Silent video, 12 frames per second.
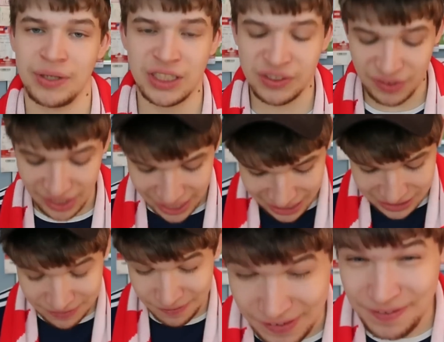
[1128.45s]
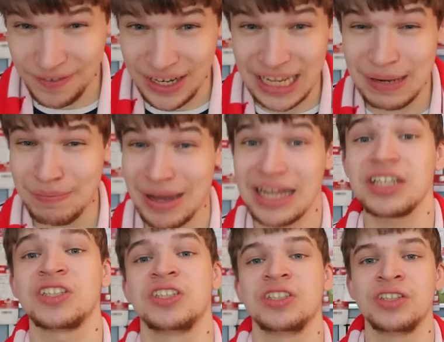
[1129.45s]
because for the next 15
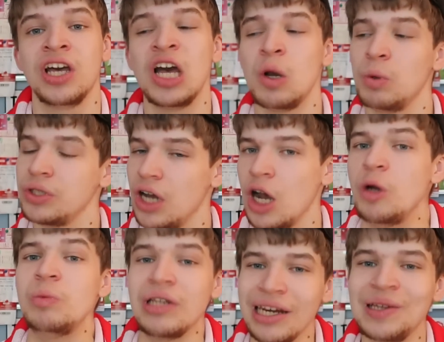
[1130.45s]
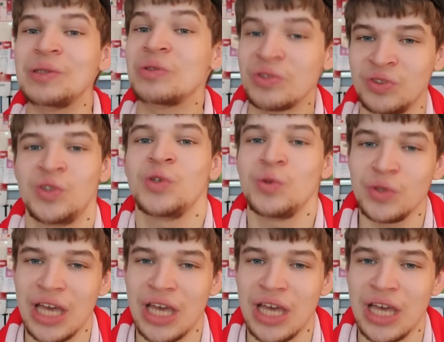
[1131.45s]
matches would only lose 2